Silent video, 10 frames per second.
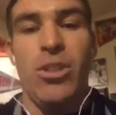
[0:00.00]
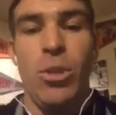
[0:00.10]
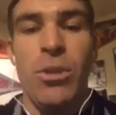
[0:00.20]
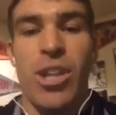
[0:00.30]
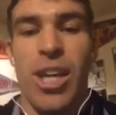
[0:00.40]

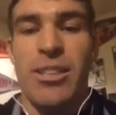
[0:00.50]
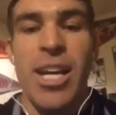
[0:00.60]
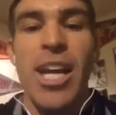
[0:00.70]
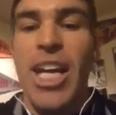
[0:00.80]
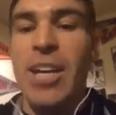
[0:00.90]
do things.
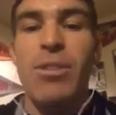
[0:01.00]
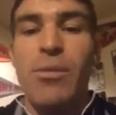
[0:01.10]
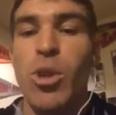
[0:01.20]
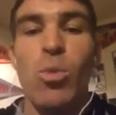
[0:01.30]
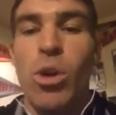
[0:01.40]
Even
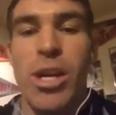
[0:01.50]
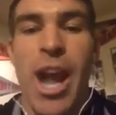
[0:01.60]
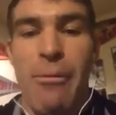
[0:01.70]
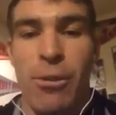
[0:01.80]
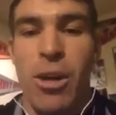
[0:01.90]
if you weren't an
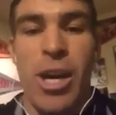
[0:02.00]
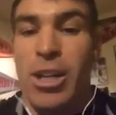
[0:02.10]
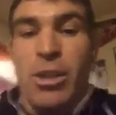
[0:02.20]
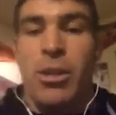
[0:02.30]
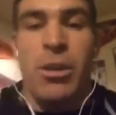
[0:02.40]
effort
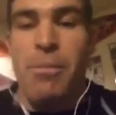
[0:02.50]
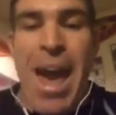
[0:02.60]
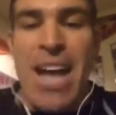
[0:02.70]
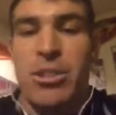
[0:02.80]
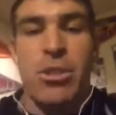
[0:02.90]
or a
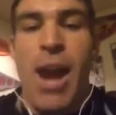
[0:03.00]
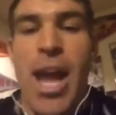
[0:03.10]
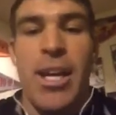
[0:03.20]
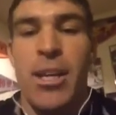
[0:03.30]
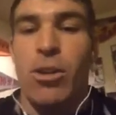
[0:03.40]
master
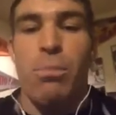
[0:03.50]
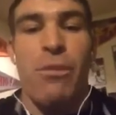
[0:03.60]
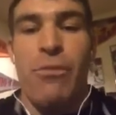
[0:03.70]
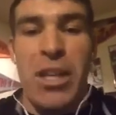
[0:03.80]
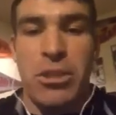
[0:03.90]
at it or a
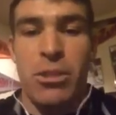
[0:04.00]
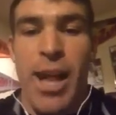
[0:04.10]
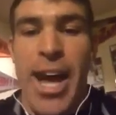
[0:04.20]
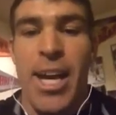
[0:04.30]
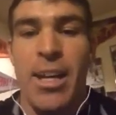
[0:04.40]
professional
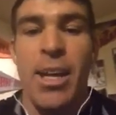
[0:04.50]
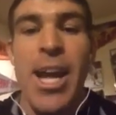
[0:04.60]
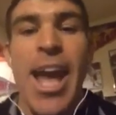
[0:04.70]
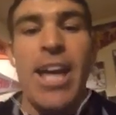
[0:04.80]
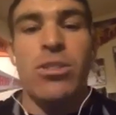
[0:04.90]
at it,
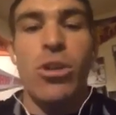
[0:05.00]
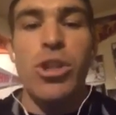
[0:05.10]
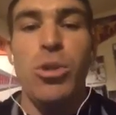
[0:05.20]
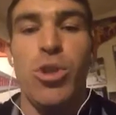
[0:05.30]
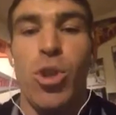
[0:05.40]
as long
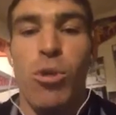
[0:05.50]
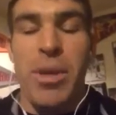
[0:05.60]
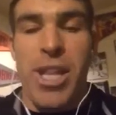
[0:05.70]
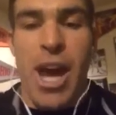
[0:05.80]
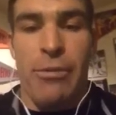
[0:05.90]
as you showed
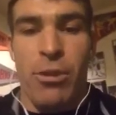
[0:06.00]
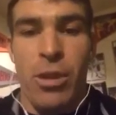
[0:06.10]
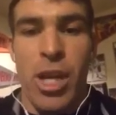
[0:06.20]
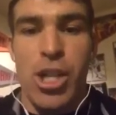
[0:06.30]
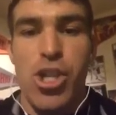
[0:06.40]
me the
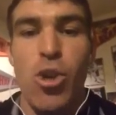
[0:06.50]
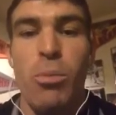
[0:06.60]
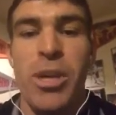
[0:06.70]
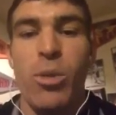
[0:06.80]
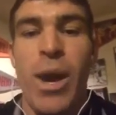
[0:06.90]
effort and showed
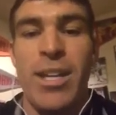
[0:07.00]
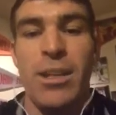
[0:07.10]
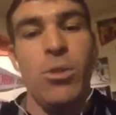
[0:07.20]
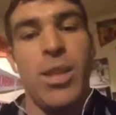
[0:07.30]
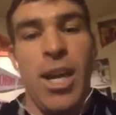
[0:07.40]
me the way that
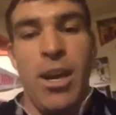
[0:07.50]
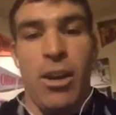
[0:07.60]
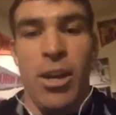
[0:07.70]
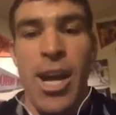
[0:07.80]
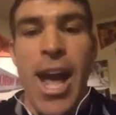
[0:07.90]
you
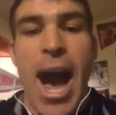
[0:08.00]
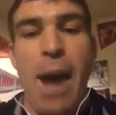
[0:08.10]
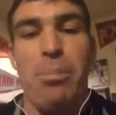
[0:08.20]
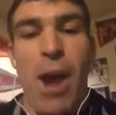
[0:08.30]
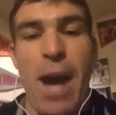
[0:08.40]
cared,
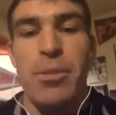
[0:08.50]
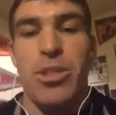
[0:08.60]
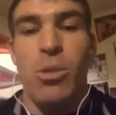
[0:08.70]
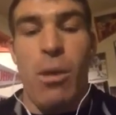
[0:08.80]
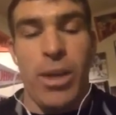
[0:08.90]
I
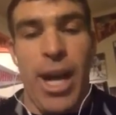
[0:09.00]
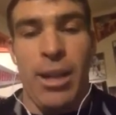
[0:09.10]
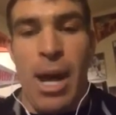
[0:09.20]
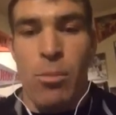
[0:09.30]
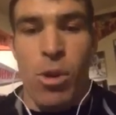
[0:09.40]
promise you I would have got a
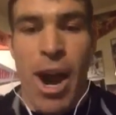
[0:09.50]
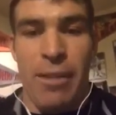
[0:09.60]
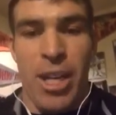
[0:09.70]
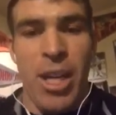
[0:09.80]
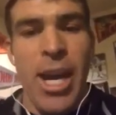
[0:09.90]
lot more out
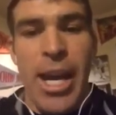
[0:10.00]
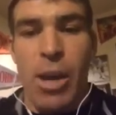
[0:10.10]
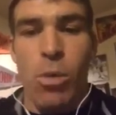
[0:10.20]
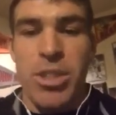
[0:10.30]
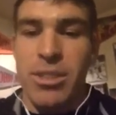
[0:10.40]
of it. It
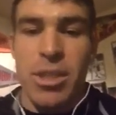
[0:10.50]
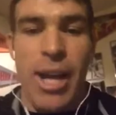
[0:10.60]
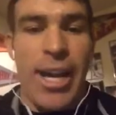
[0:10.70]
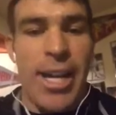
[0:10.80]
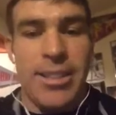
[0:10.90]
wasn't until
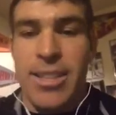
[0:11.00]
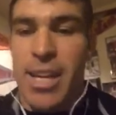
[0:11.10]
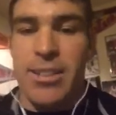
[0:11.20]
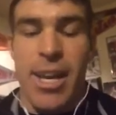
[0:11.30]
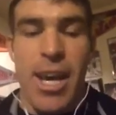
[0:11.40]
I got to
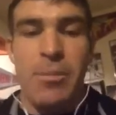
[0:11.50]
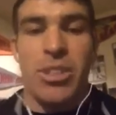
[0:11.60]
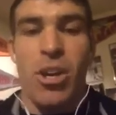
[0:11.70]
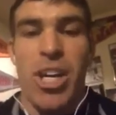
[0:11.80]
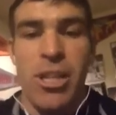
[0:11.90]
Texas A&M to
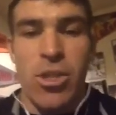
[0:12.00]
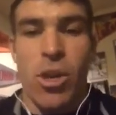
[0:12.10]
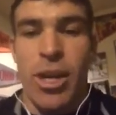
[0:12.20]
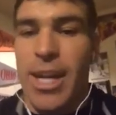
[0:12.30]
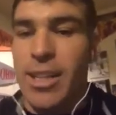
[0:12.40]
start
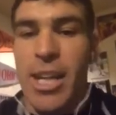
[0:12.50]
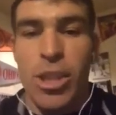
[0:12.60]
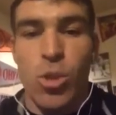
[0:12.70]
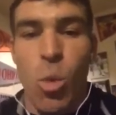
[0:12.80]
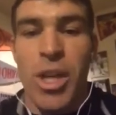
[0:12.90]
interning at the age
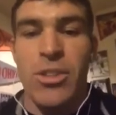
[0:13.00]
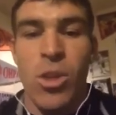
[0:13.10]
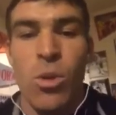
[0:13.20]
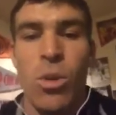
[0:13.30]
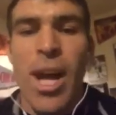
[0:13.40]
of
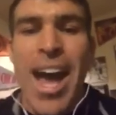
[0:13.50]
22,